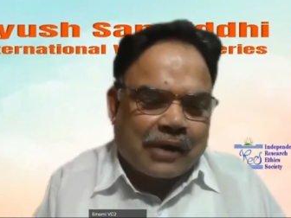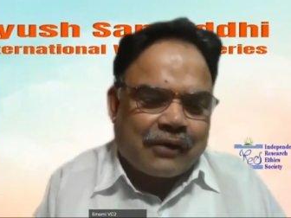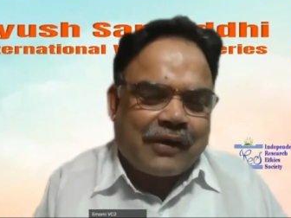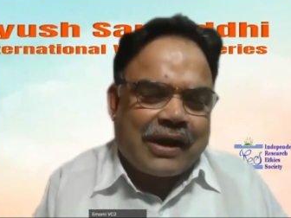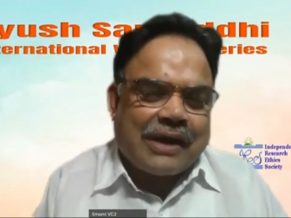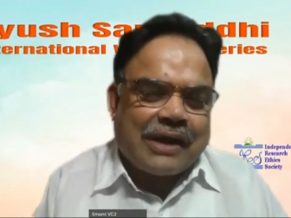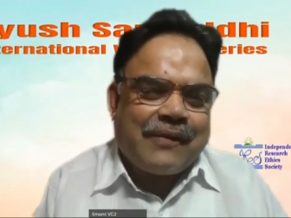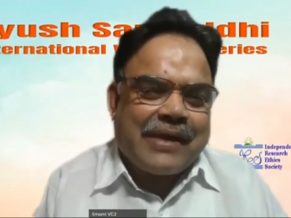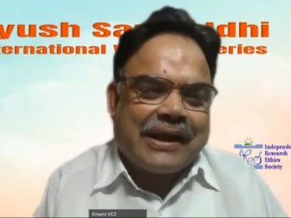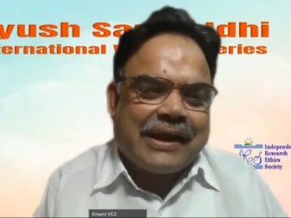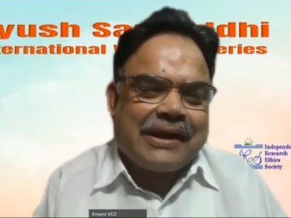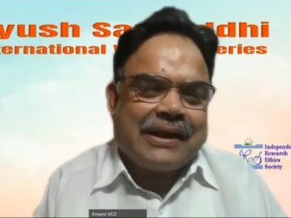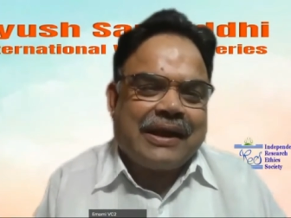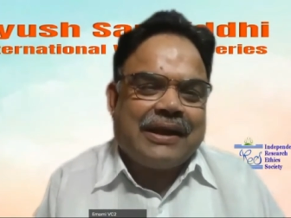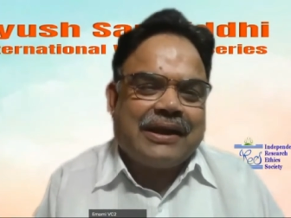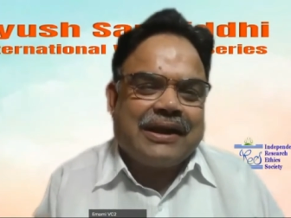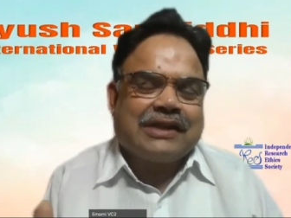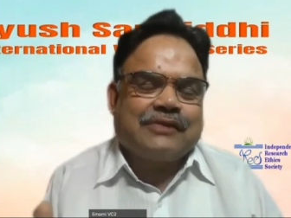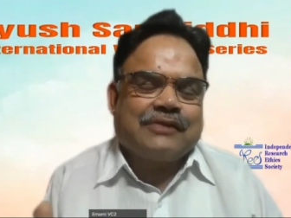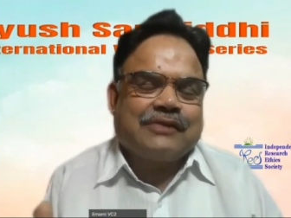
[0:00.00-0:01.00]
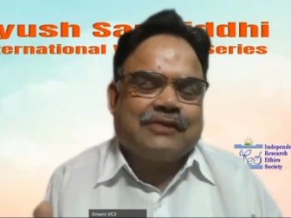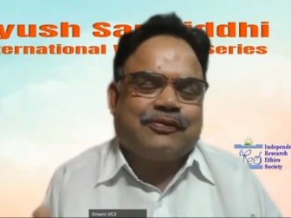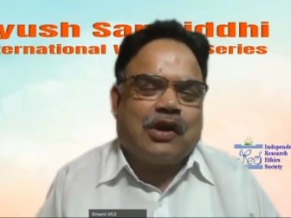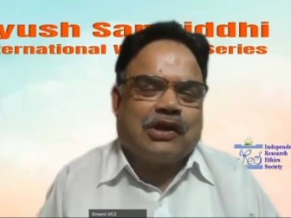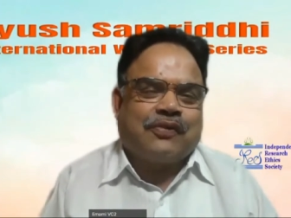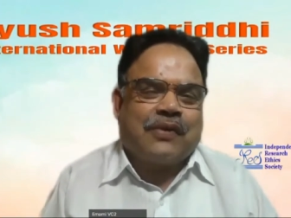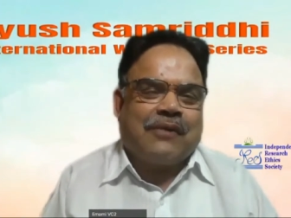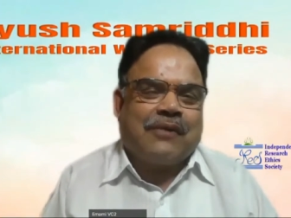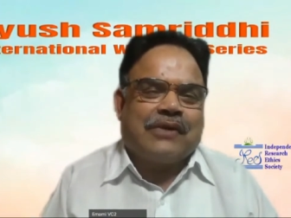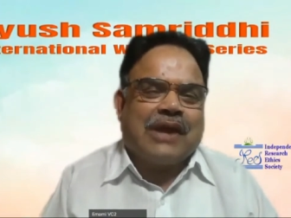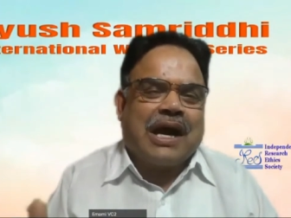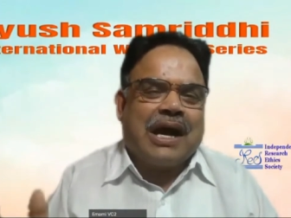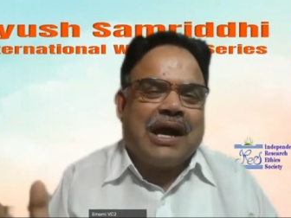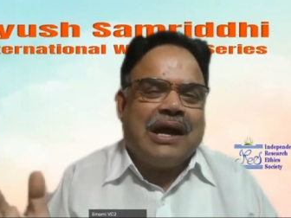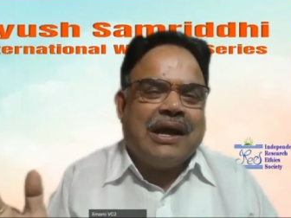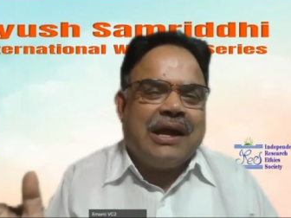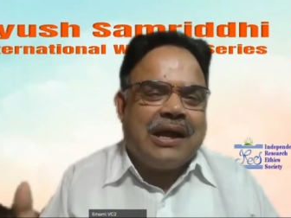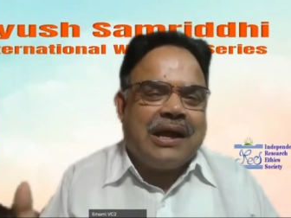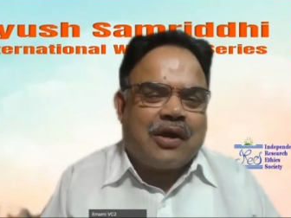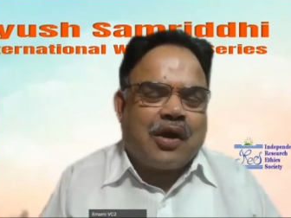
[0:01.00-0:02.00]
Overwhelming yeah. response
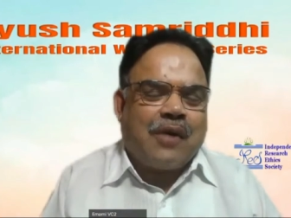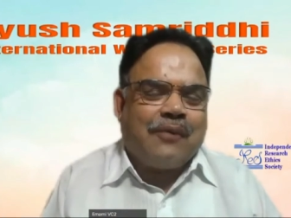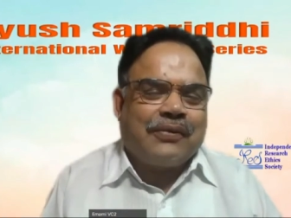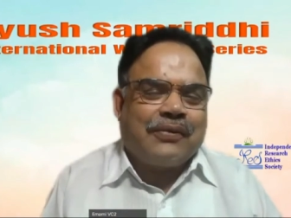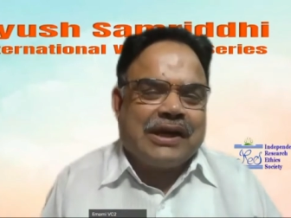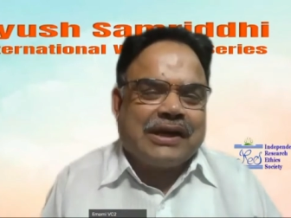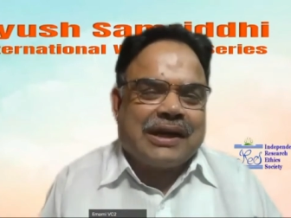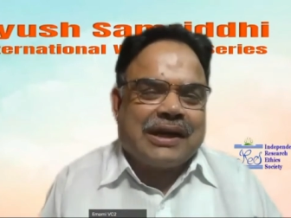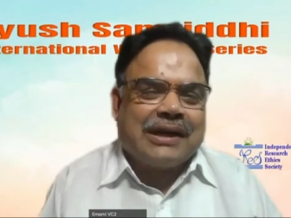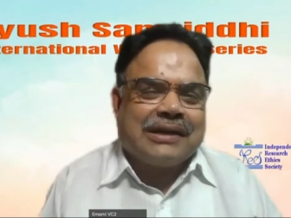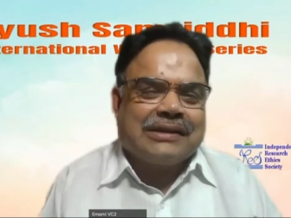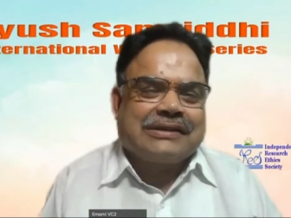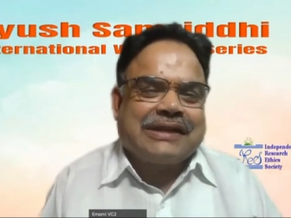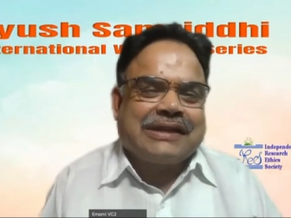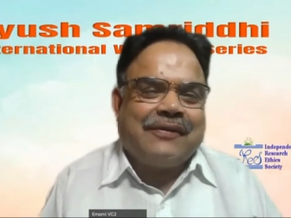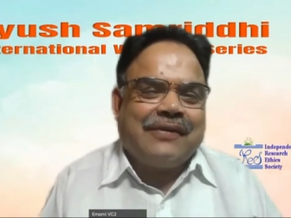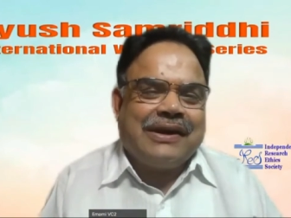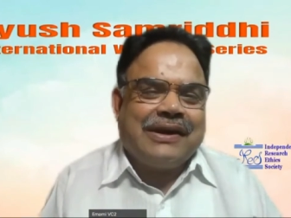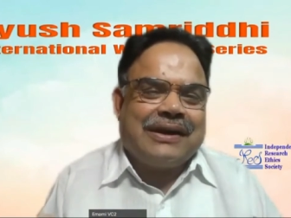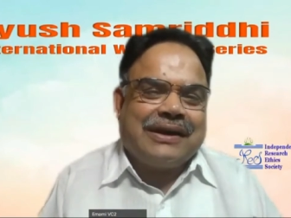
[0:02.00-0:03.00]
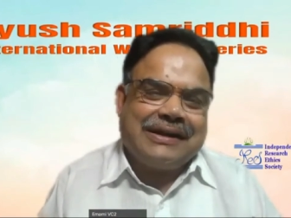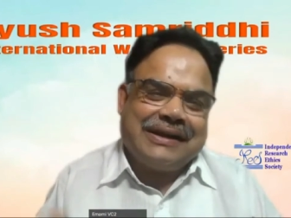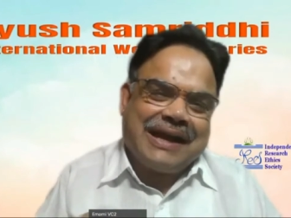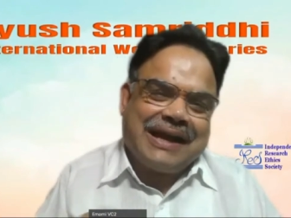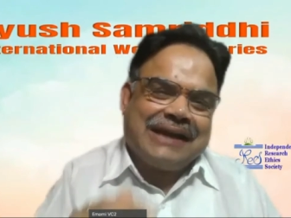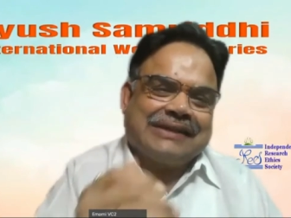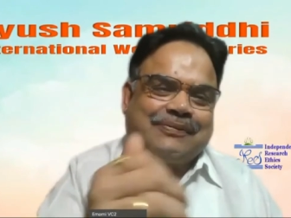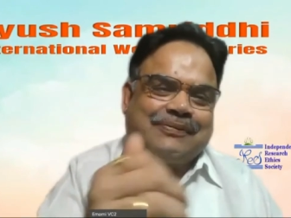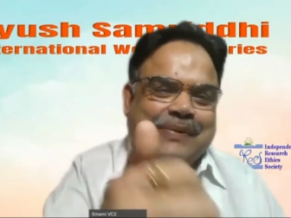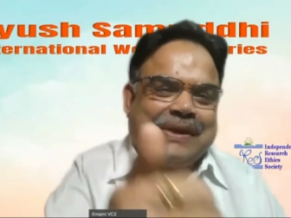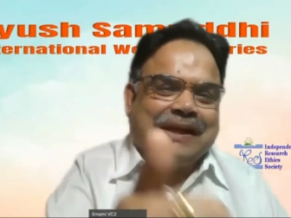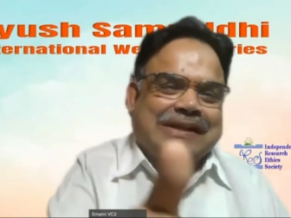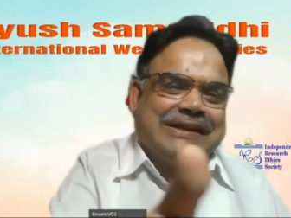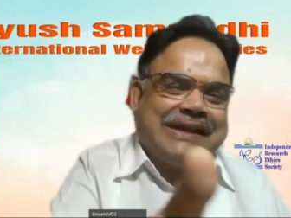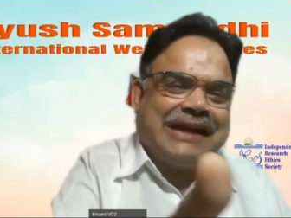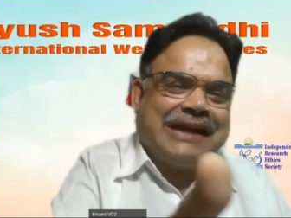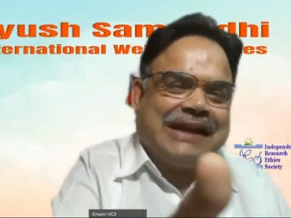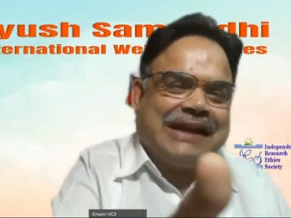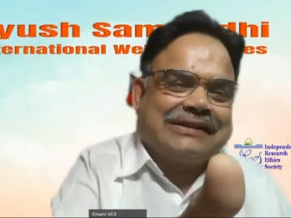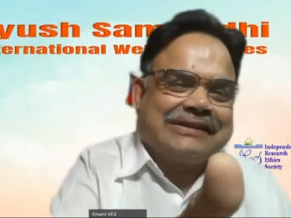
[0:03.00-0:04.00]
from the competitor. Seven, yes,
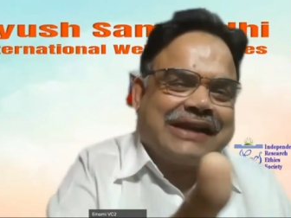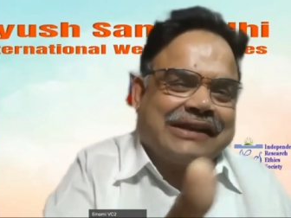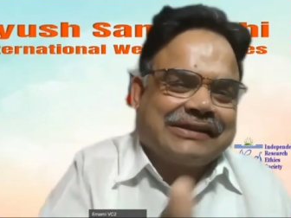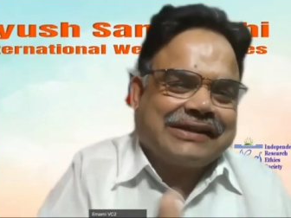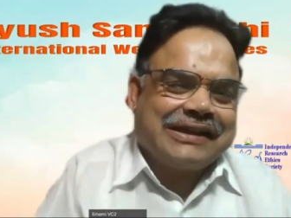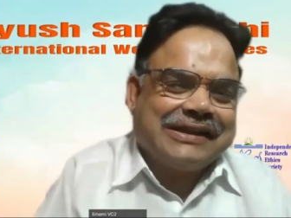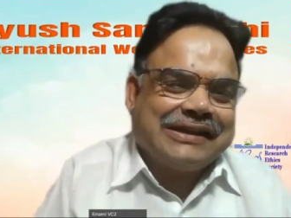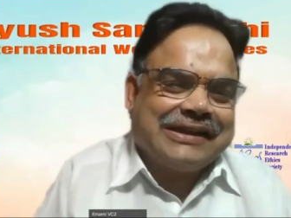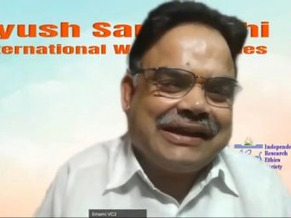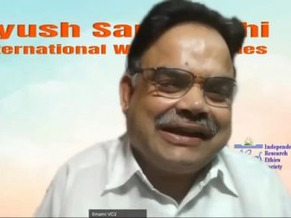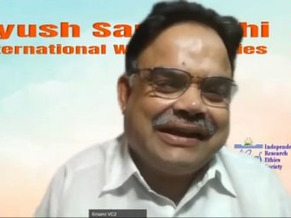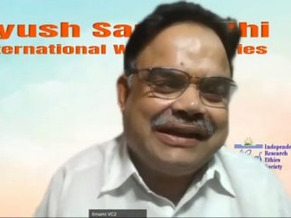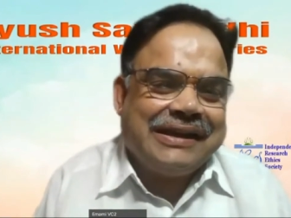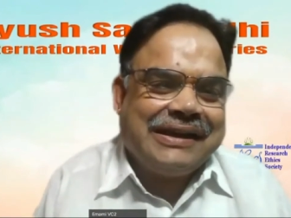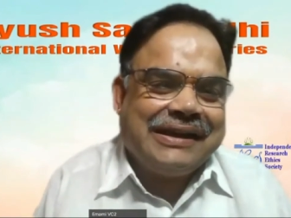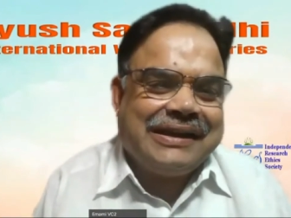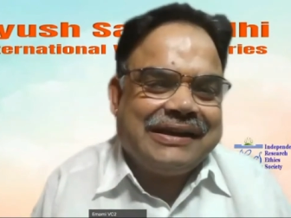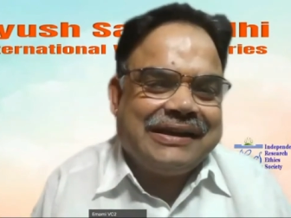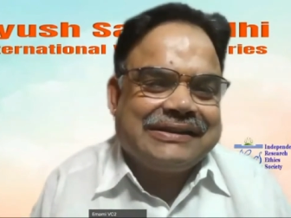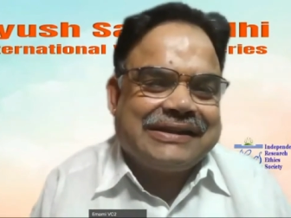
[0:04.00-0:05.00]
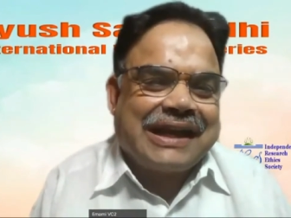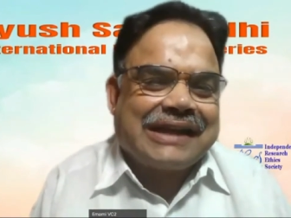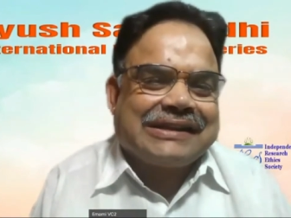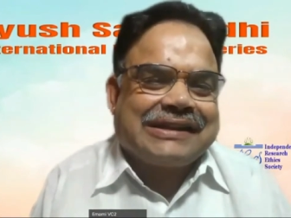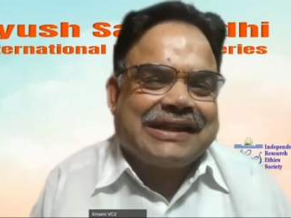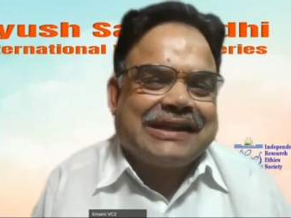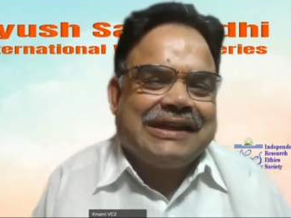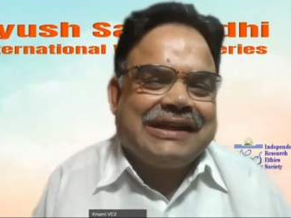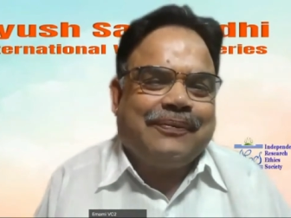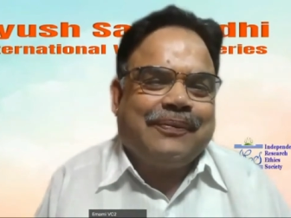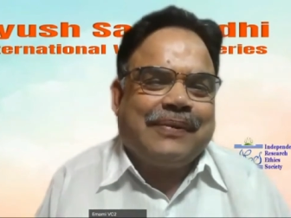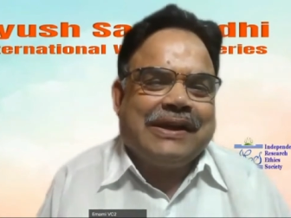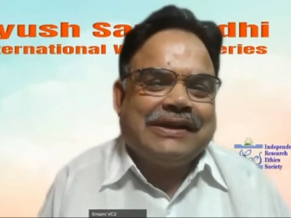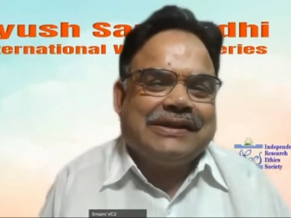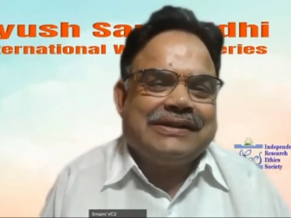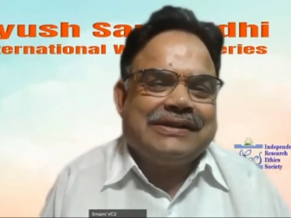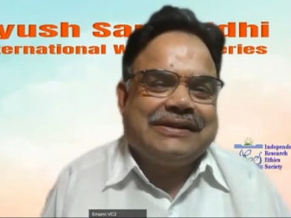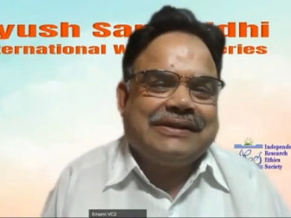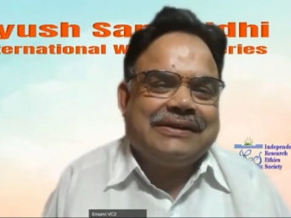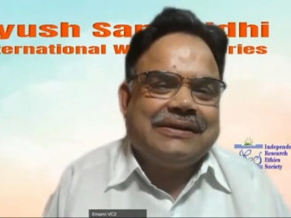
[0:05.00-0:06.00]
please, yes, Shastriji. Yeah, Shastriji,
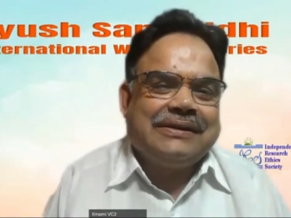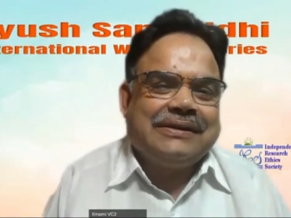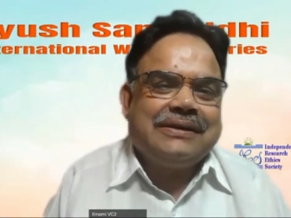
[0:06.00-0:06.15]
just,